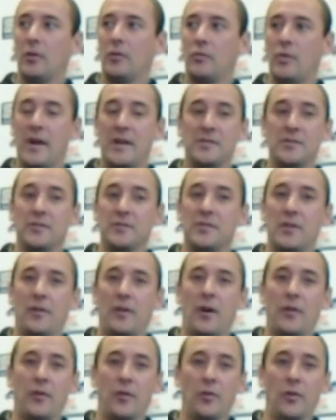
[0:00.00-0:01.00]
rangers
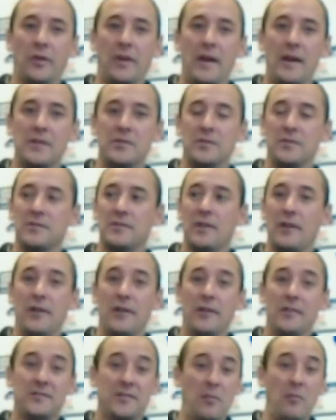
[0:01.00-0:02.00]
of other locations.
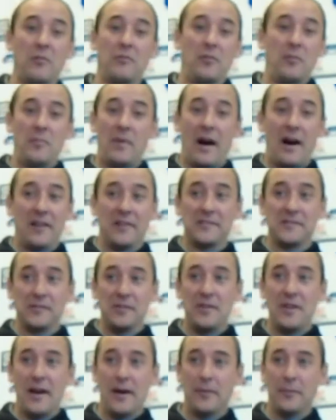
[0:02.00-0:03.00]
Some of them
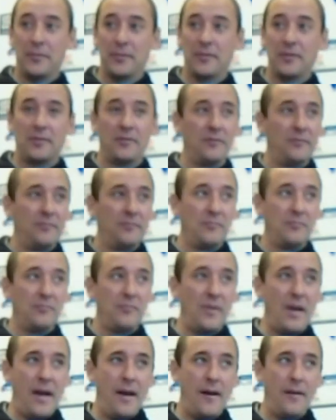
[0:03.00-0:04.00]
honestly have
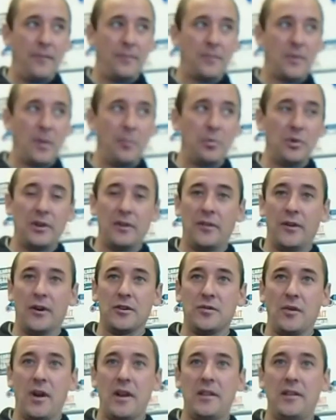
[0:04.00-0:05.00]
completed their
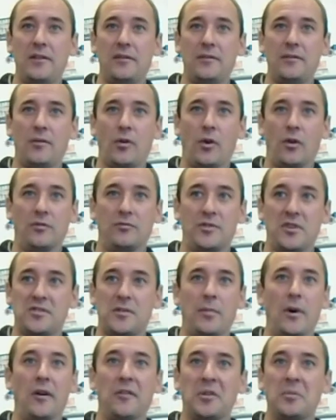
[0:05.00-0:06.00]
training, or just
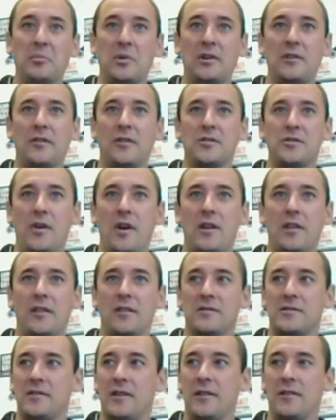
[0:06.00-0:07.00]
about completed their training,
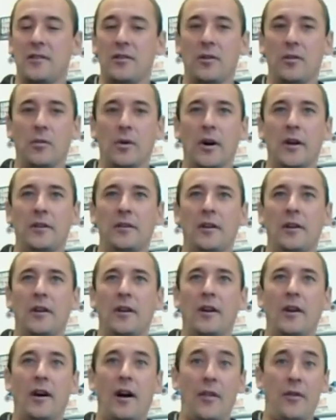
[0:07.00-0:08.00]
and said, you know what,
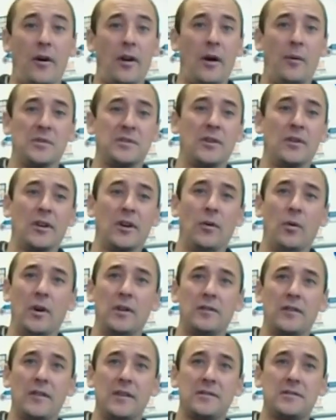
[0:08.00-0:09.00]
I thought I was going to go
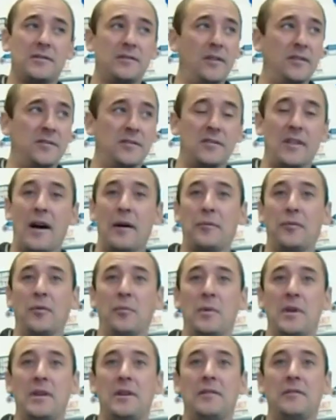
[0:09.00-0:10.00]
into this. This is not for
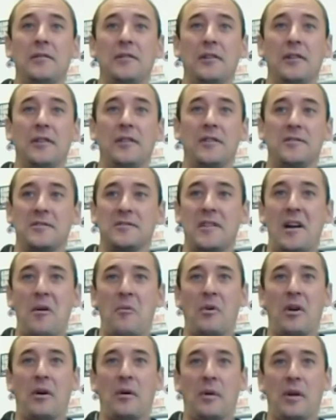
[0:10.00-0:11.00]
me. This is not
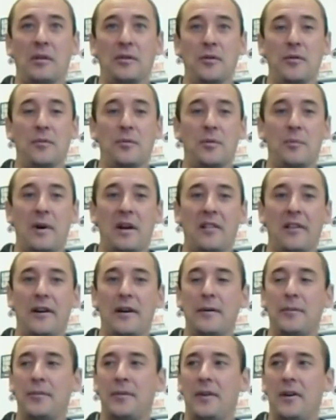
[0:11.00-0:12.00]
what I want to do with my
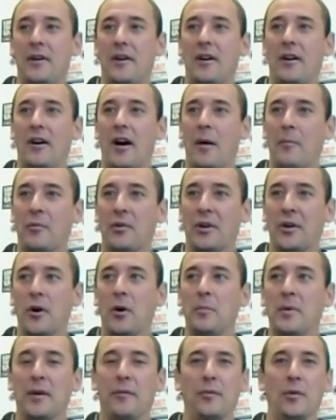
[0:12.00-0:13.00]
life. I'm going to
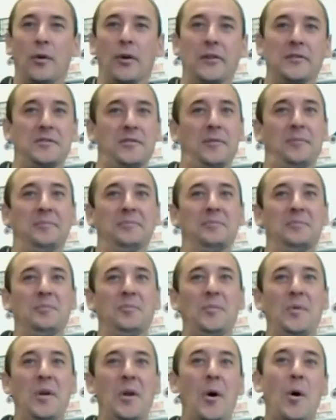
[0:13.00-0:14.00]
go be a florist,
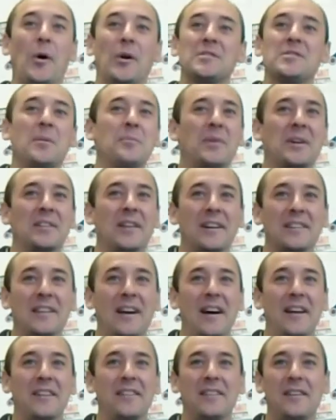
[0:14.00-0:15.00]
or something like
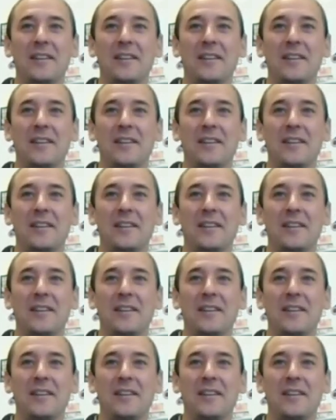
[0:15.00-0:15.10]
that.